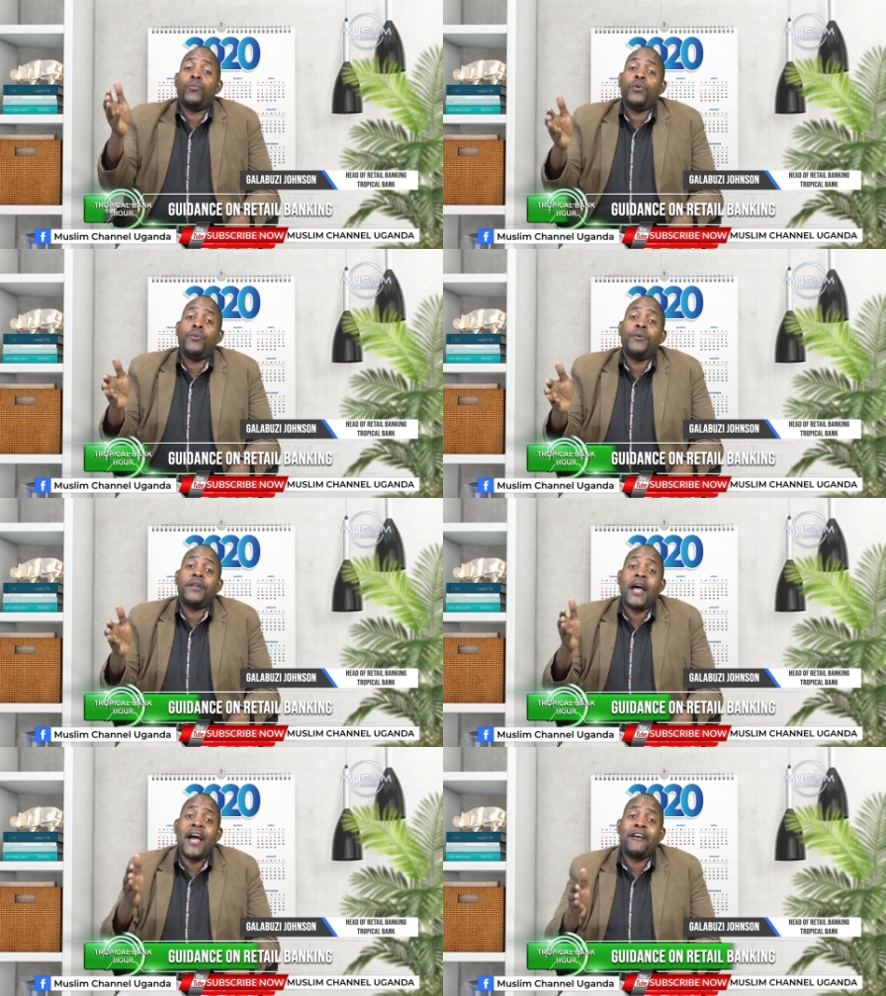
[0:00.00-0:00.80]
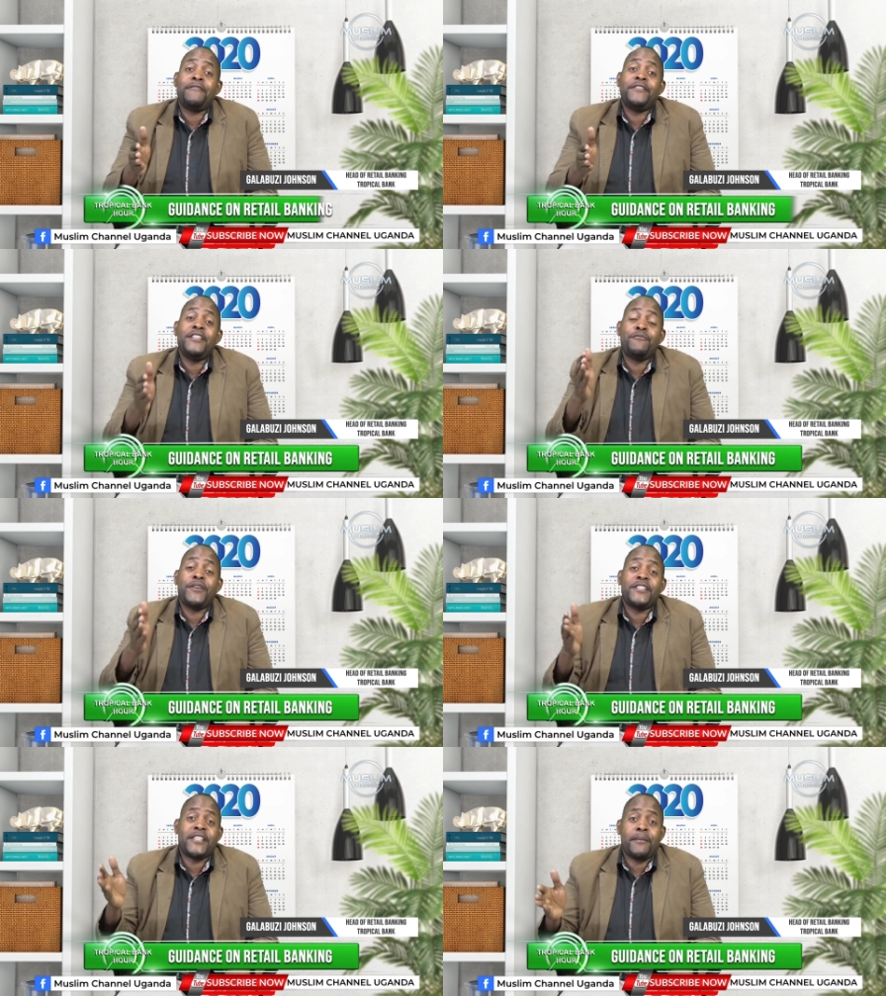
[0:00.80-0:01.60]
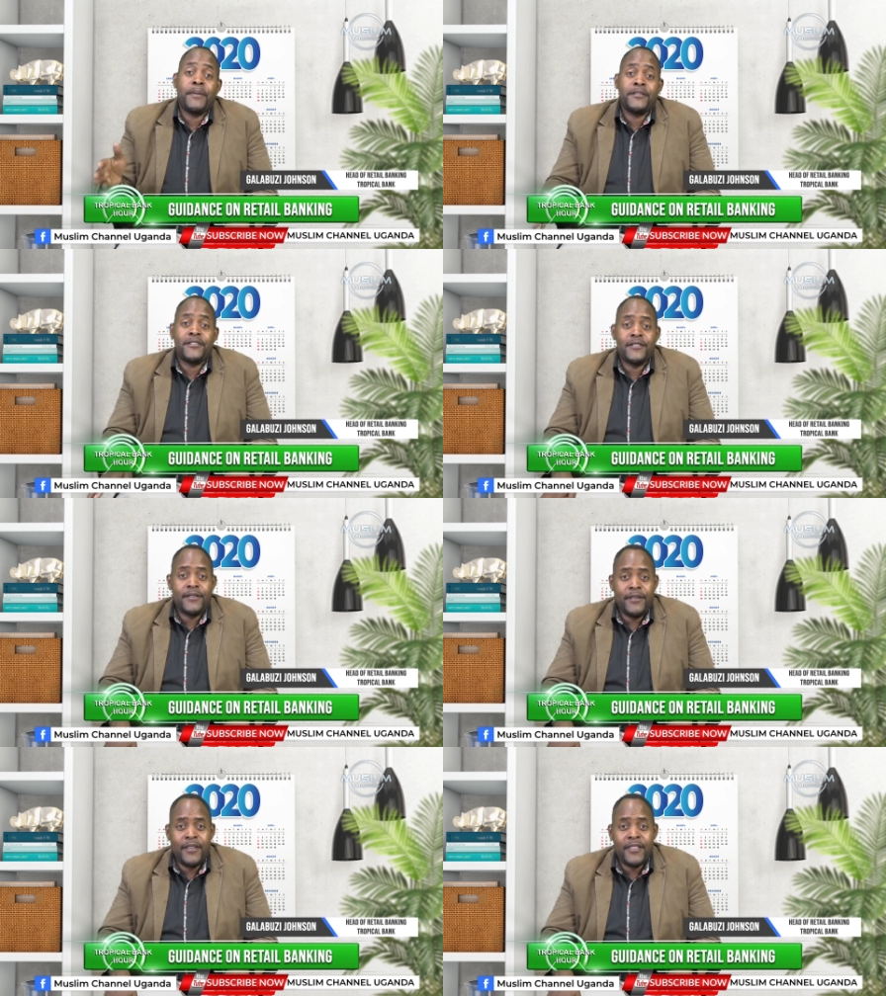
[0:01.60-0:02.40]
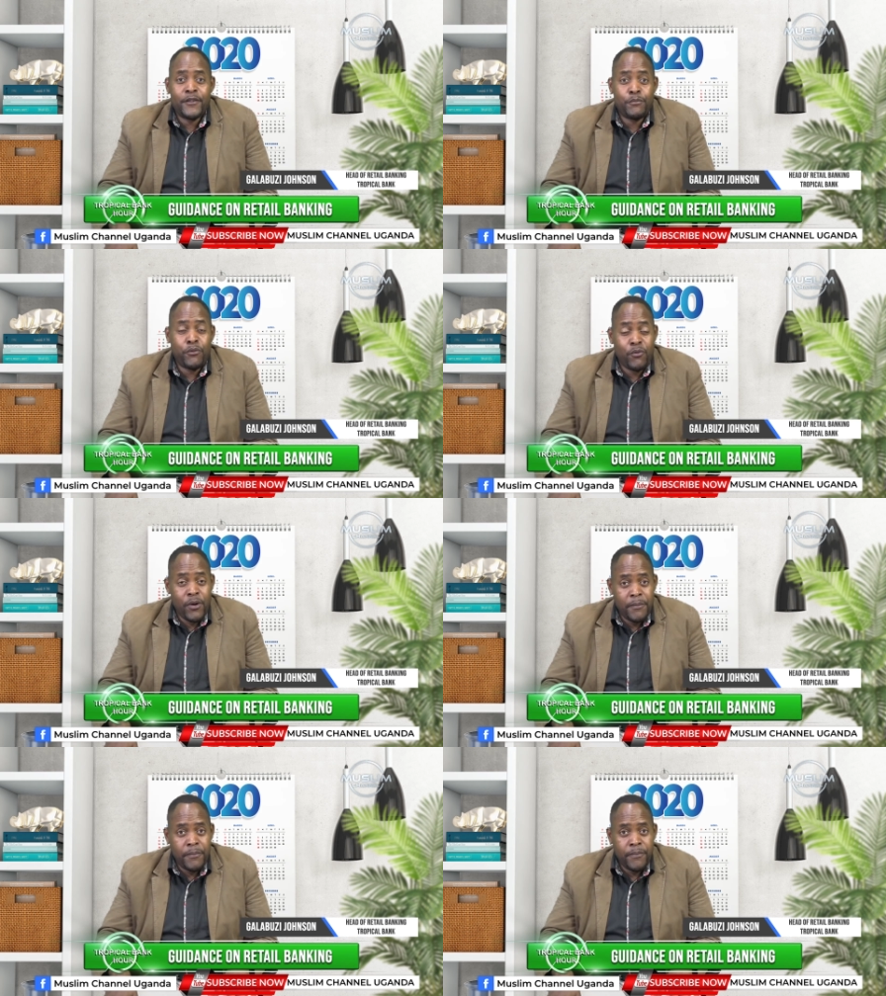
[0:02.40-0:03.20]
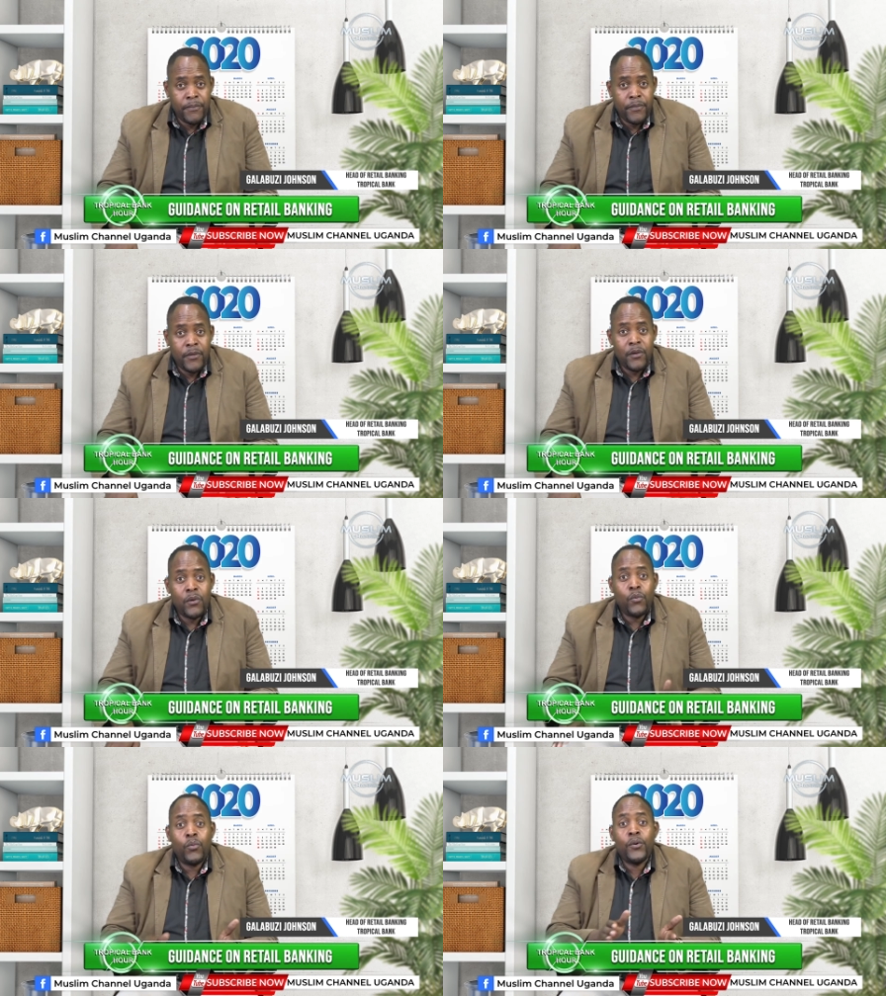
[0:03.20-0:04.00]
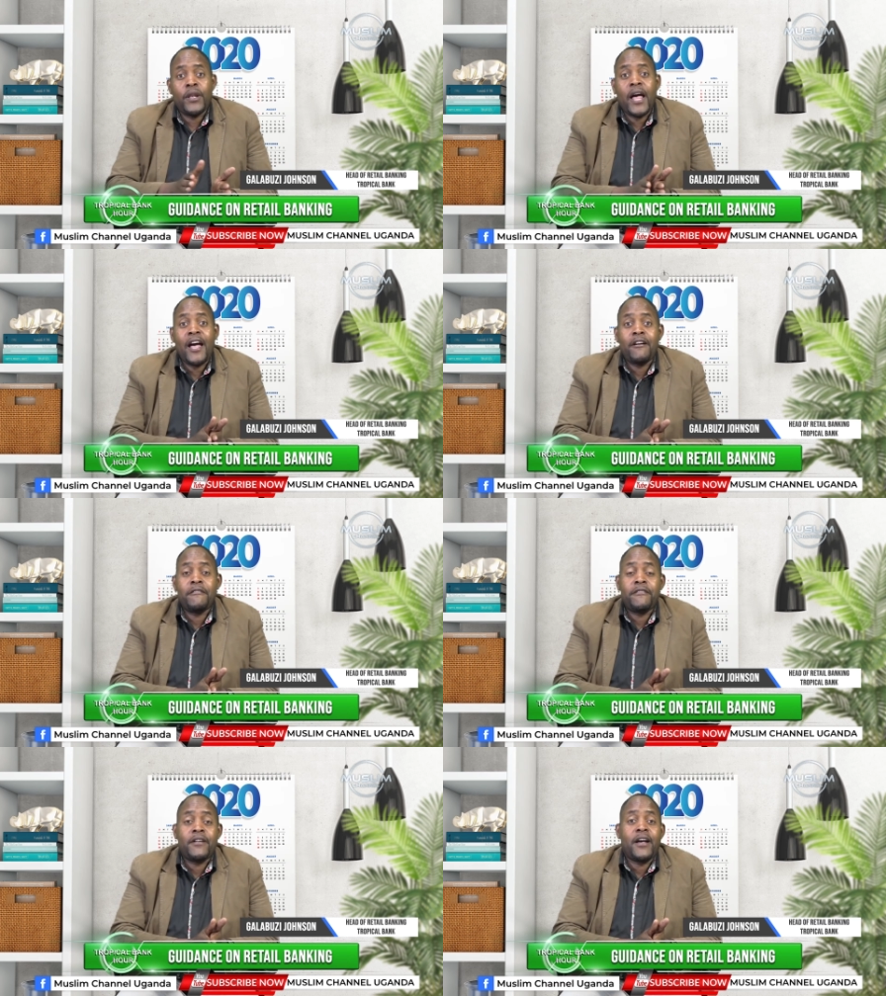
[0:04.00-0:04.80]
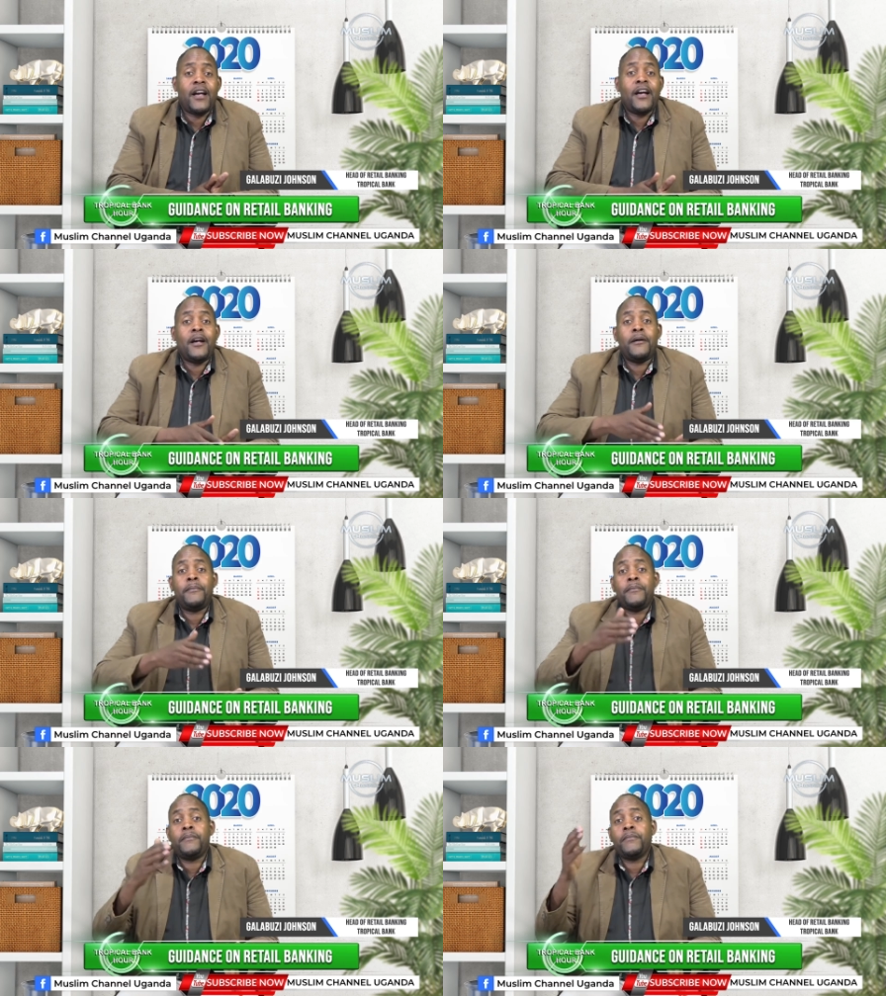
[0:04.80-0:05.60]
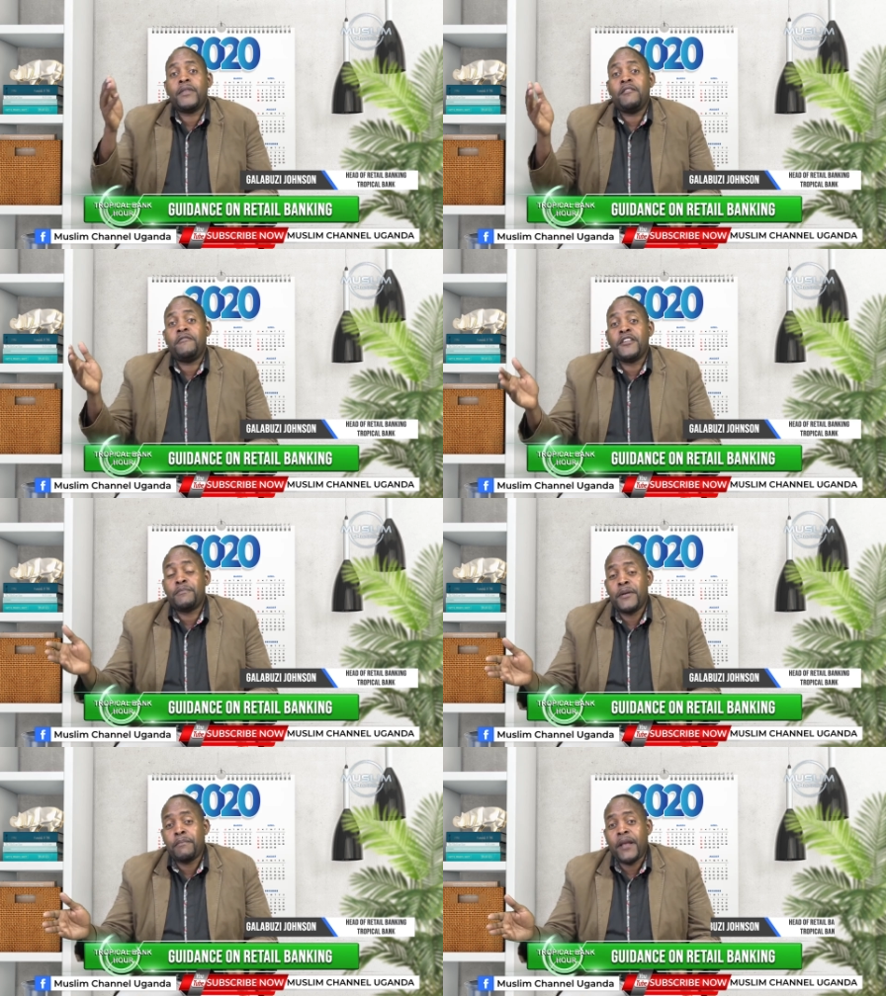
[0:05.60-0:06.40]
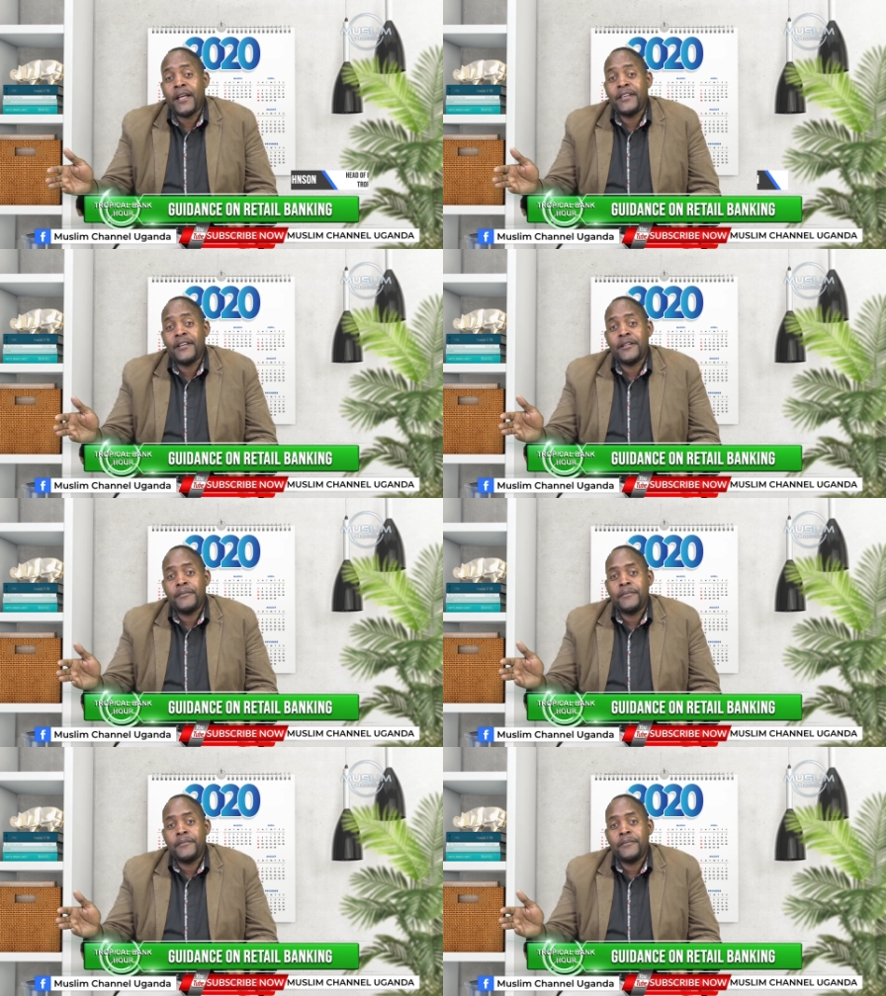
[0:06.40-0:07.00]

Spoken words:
We will have different segments in the program. We will have investment planning.